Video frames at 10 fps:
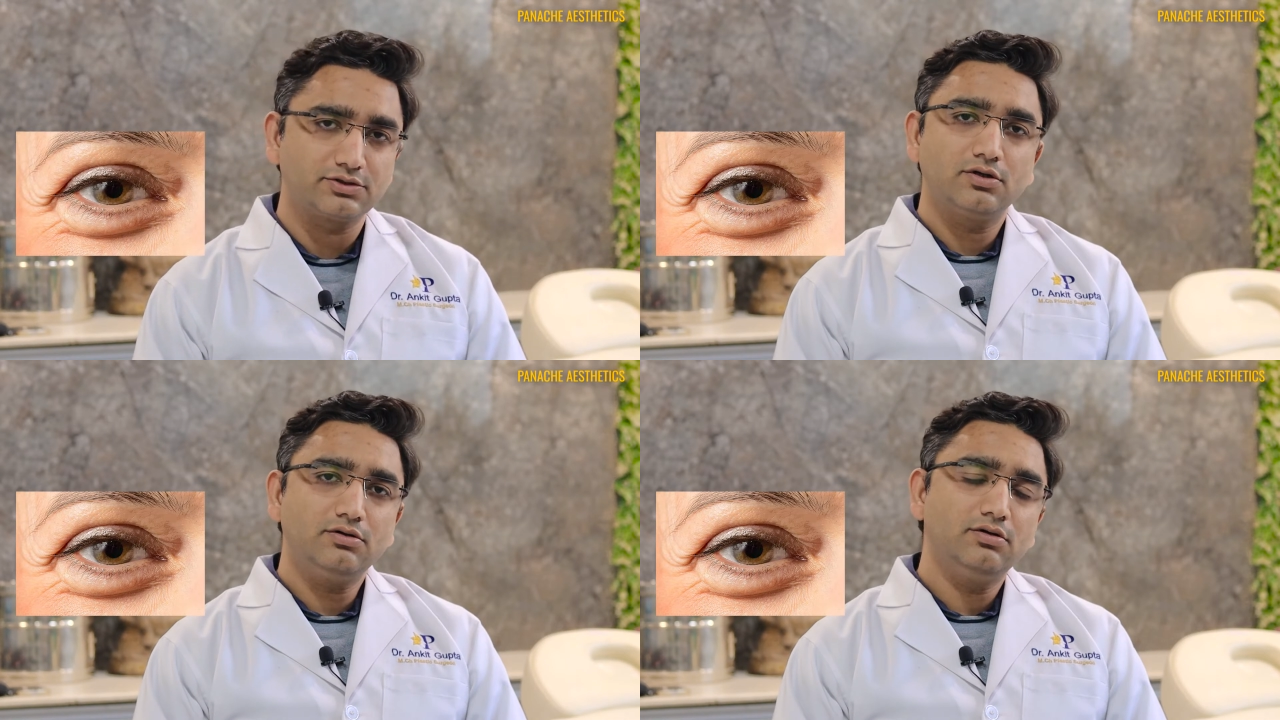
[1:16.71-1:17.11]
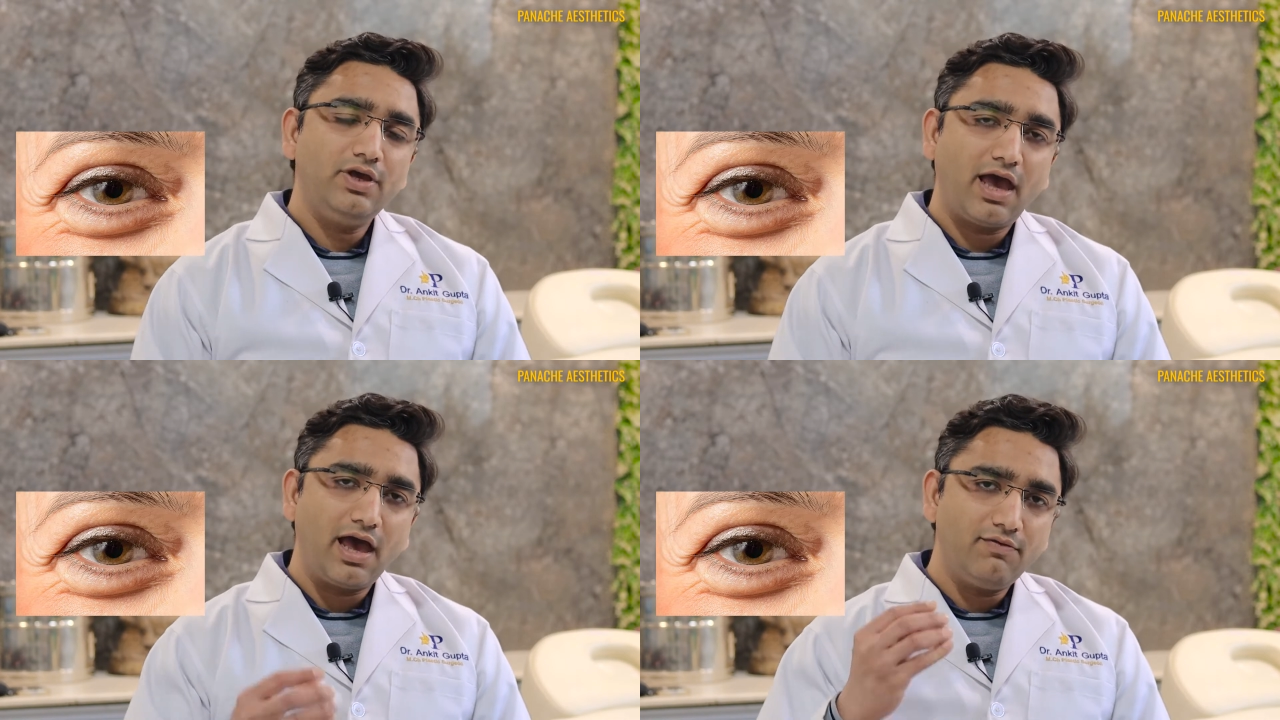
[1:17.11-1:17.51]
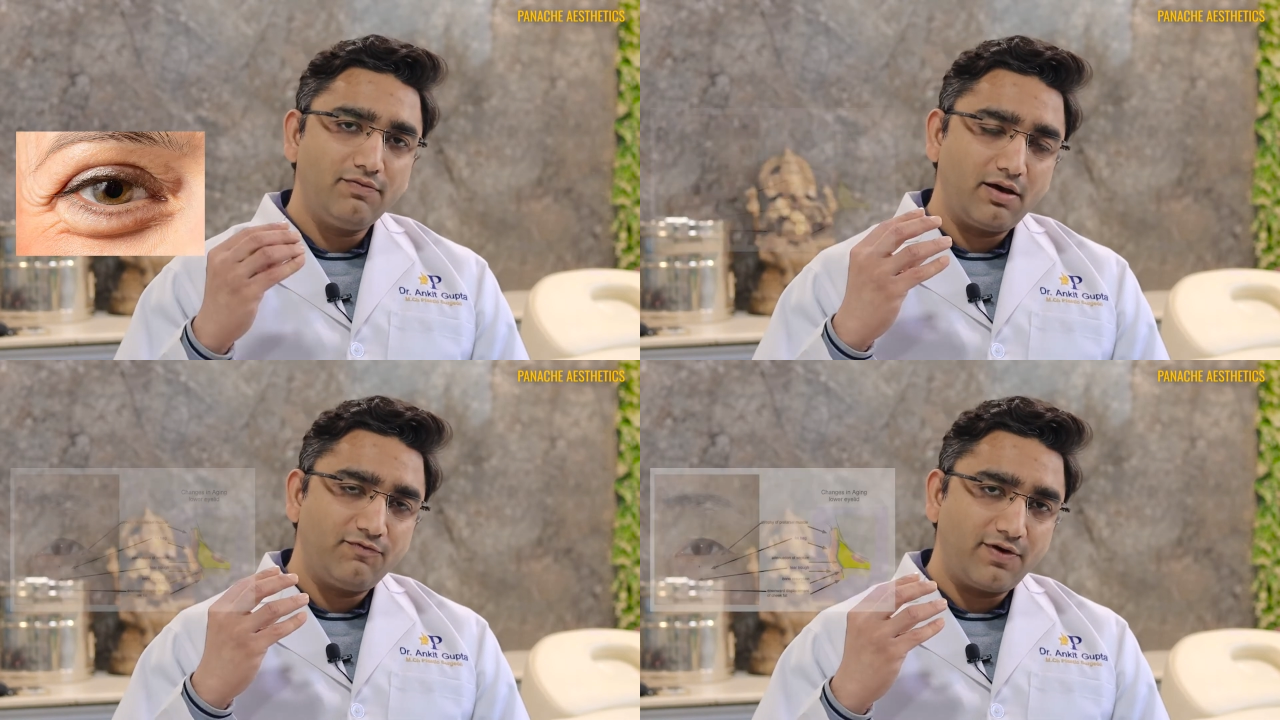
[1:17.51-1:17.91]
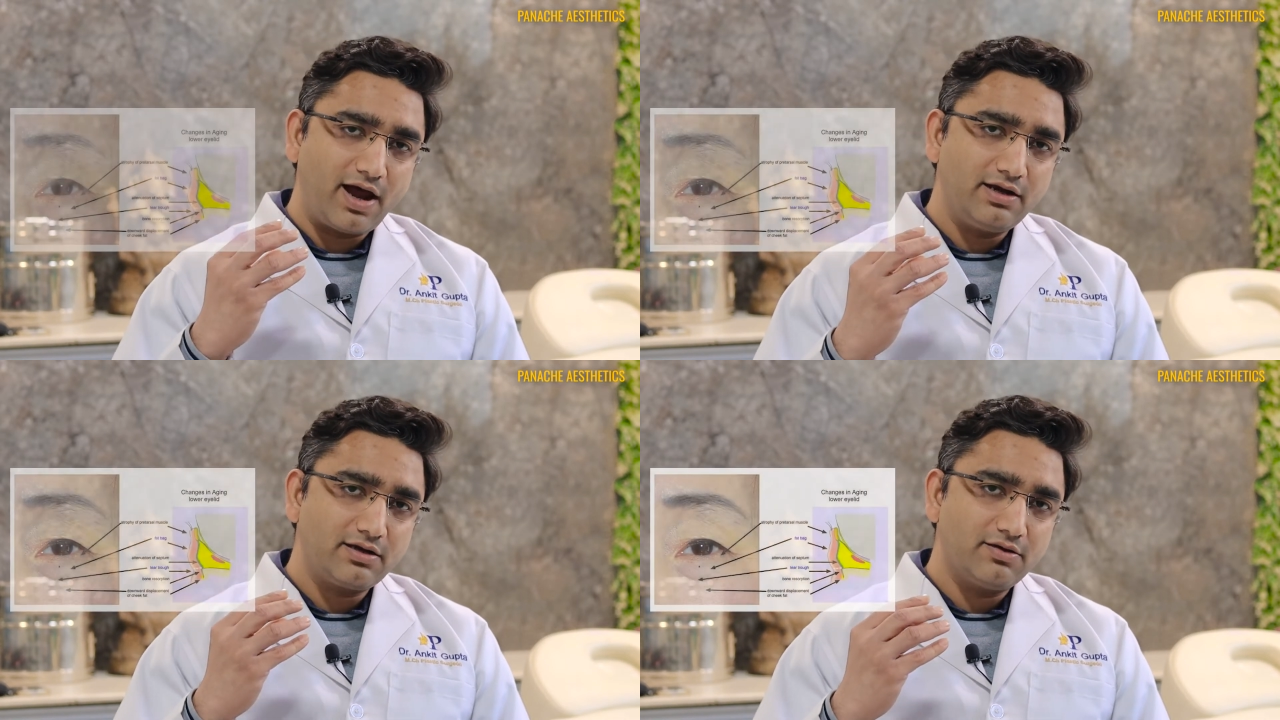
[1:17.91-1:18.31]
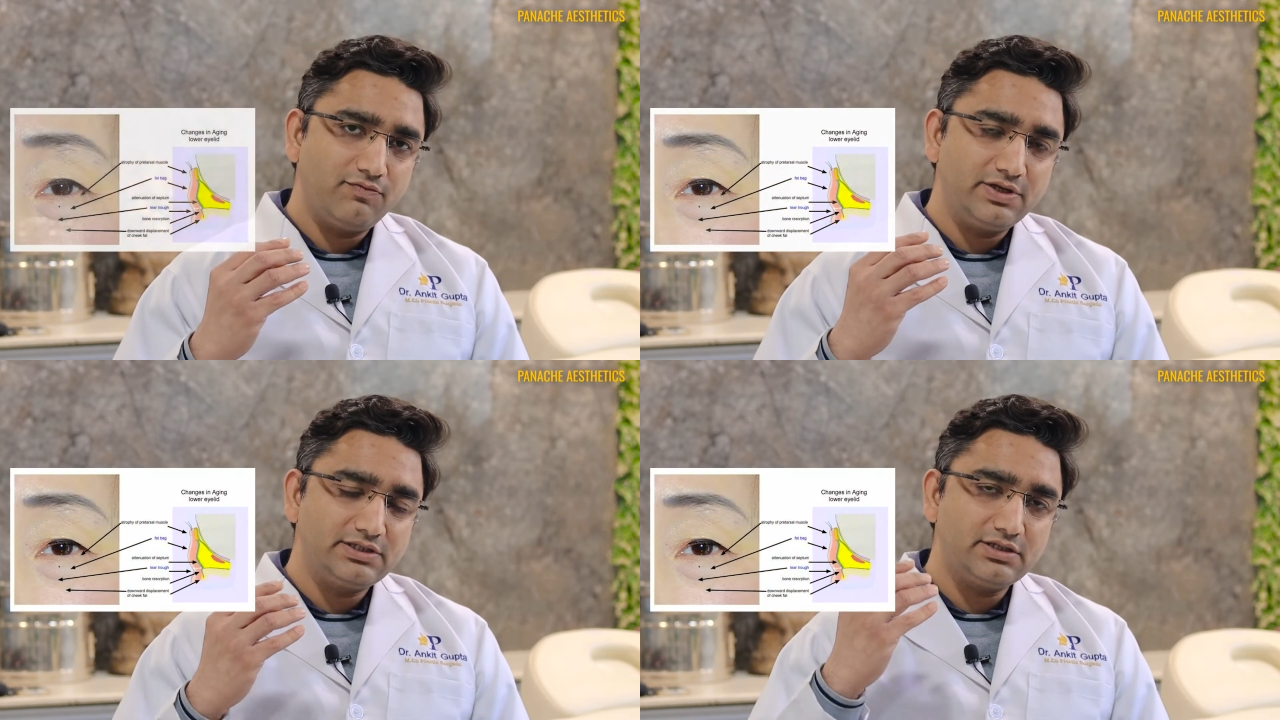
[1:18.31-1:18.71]
So we have a fat
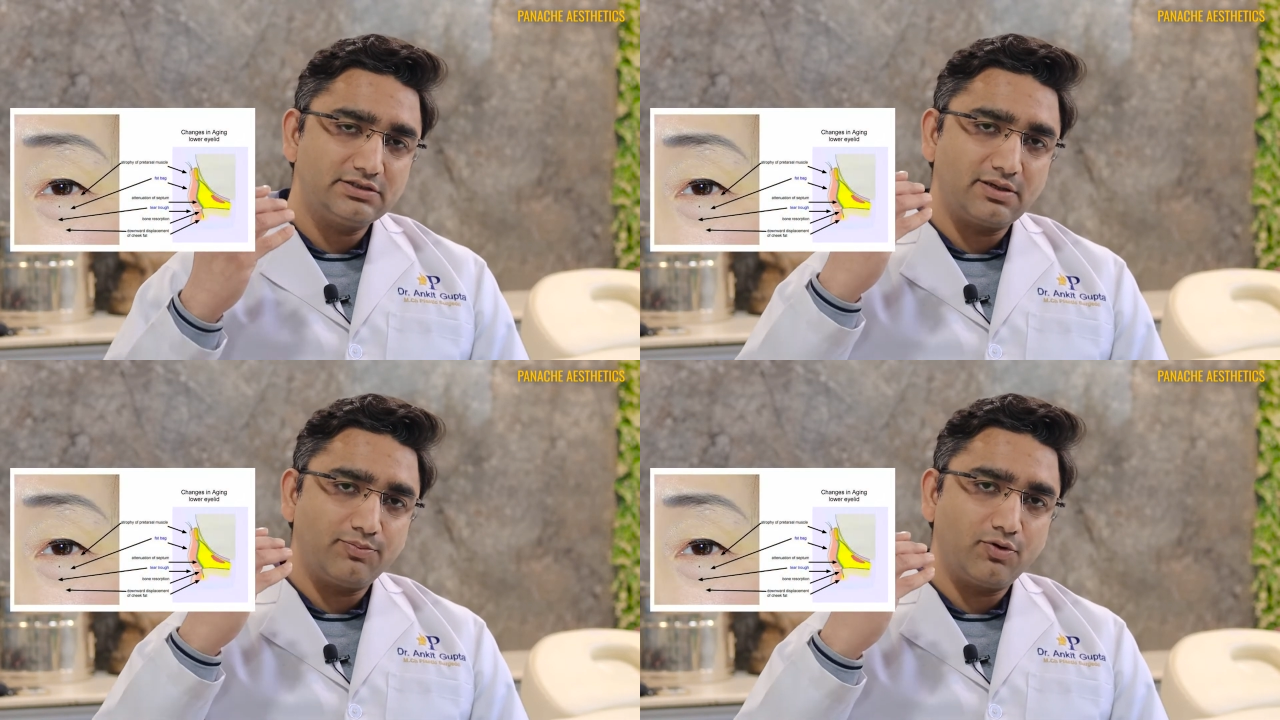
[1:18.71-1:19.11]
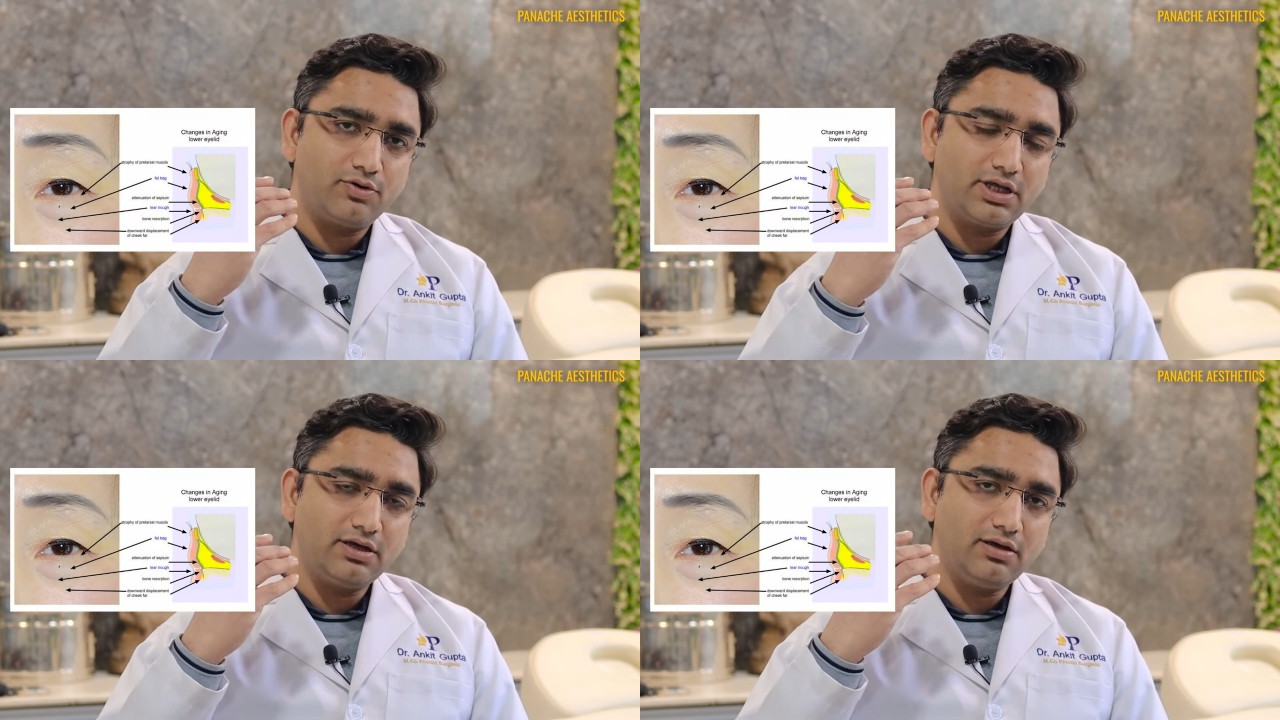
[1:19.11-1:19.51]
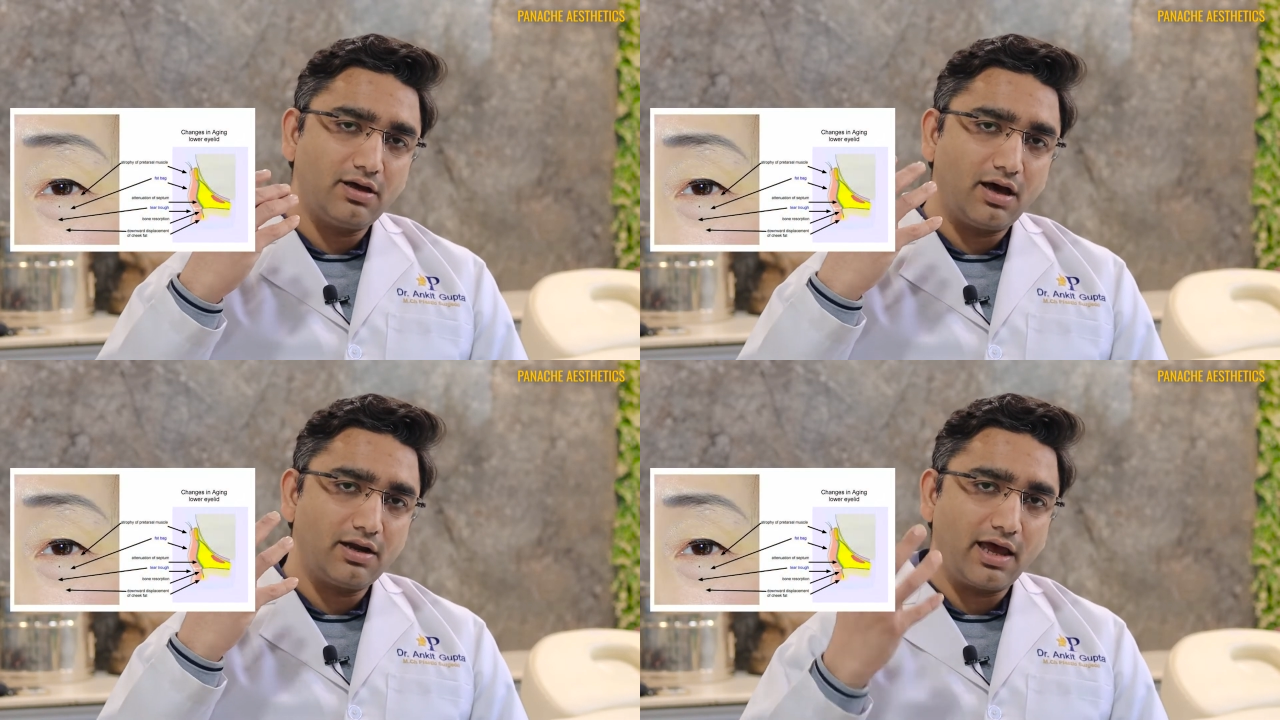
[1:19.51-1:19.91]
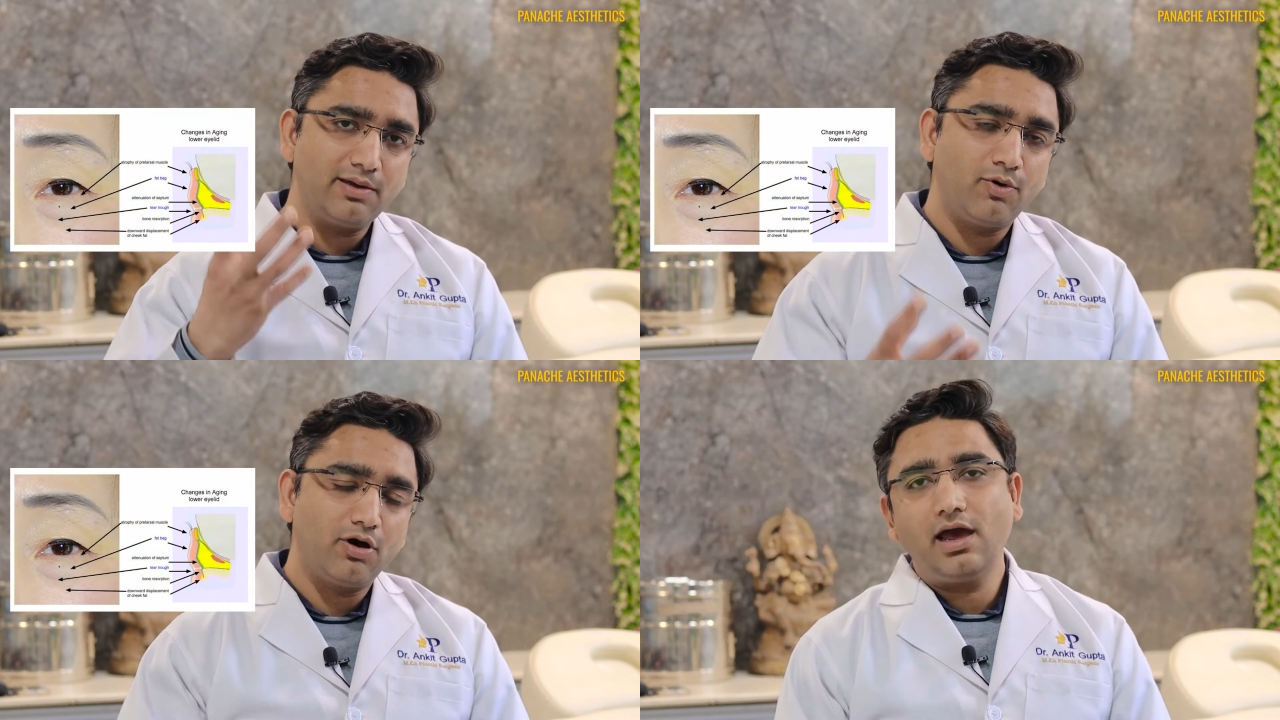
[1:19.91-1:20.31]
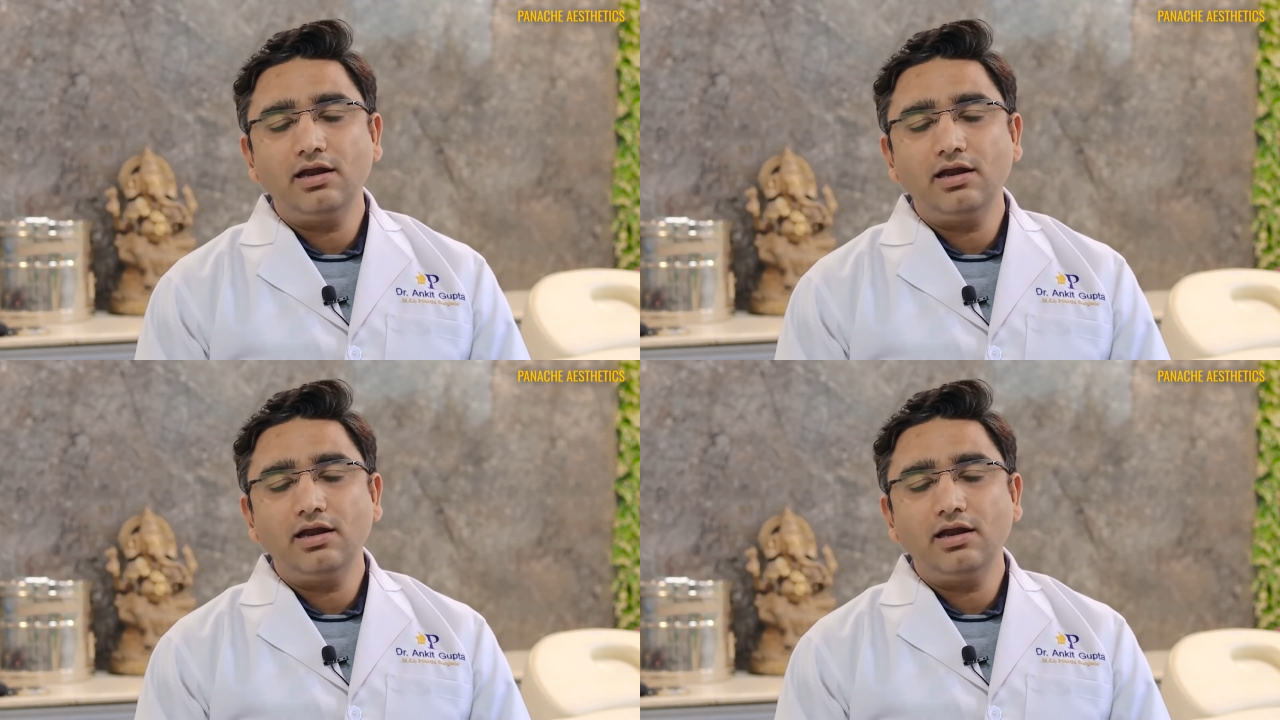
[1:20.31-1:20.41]
which is supporting our eyeball.